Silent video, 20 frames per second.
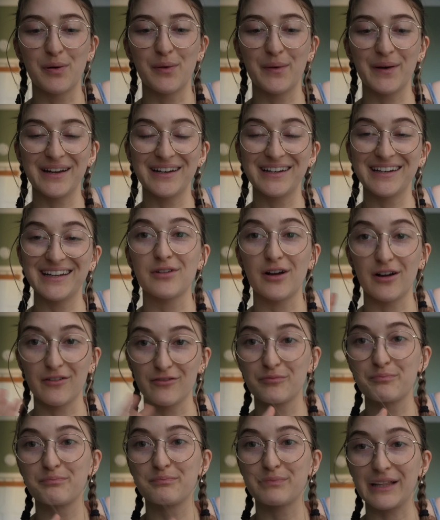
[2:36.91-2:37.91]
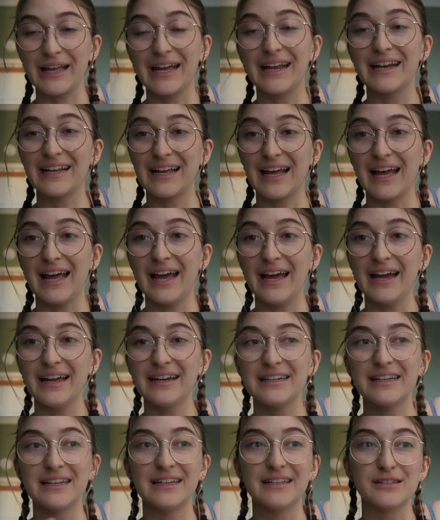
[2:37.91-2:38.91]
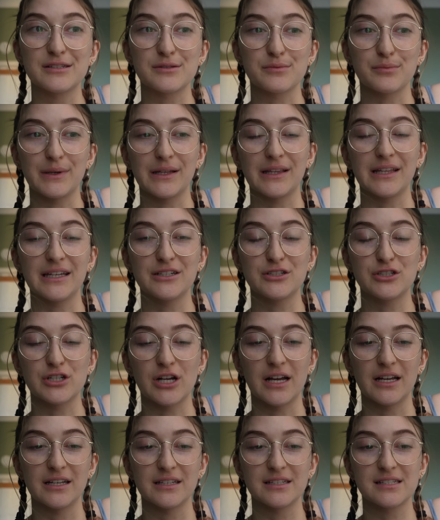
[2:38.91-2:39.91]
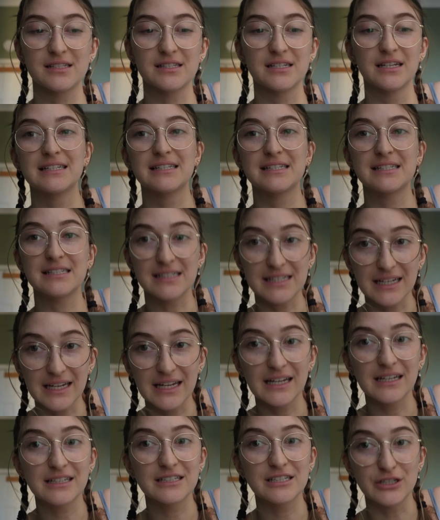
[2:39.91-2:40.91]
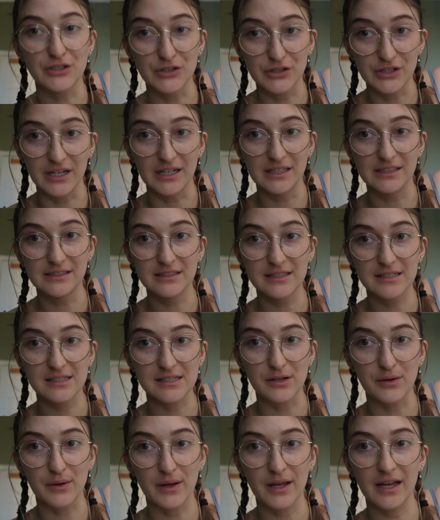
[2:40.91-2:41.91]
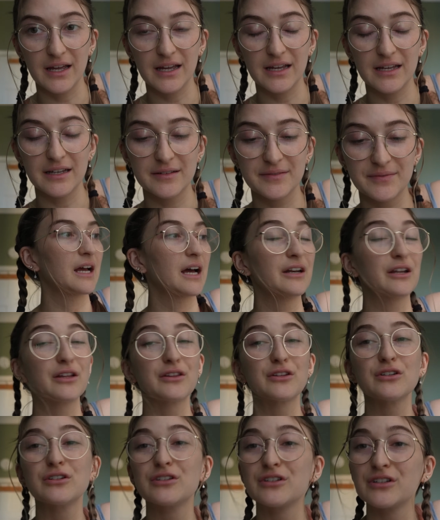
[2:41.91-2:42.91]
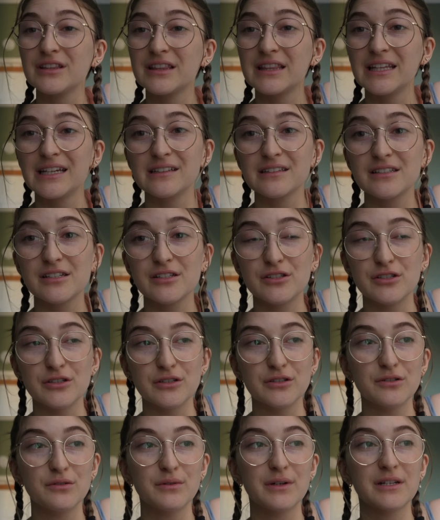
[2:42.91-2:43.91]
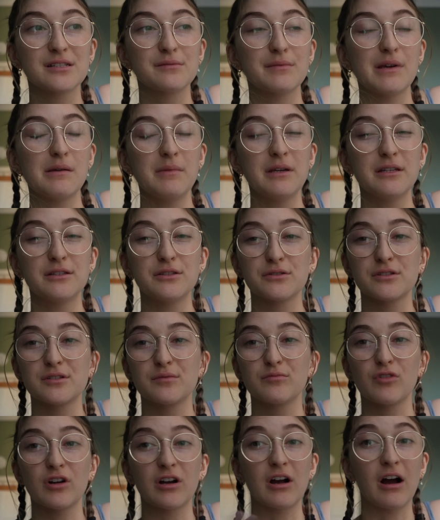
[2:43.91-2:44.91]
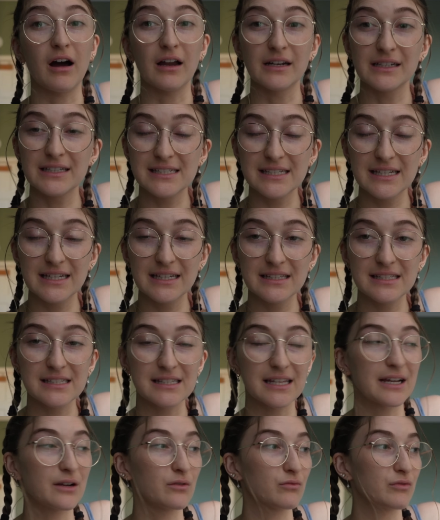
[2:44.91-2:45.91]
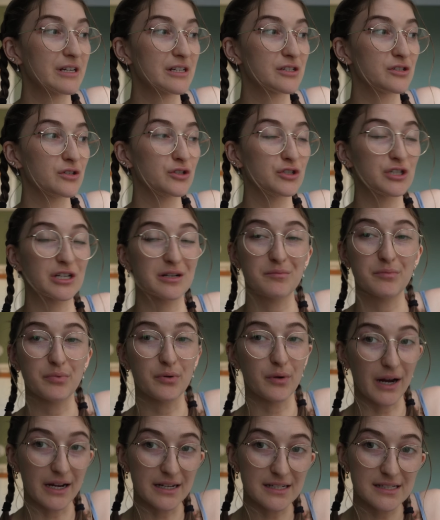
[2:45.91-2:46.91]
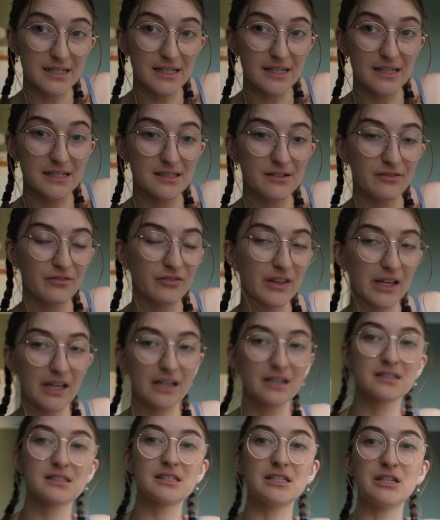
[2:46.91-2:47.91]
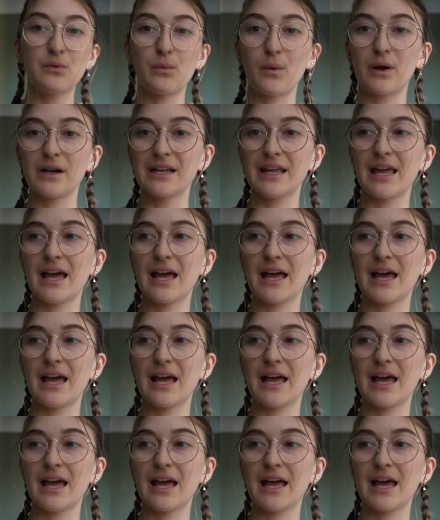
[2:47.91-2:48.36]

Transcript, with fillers: point of planning ahead is really just sticking to your guns, okay? Another good thing to do is maybe do some reconnaissance, like researching prices of things that you want to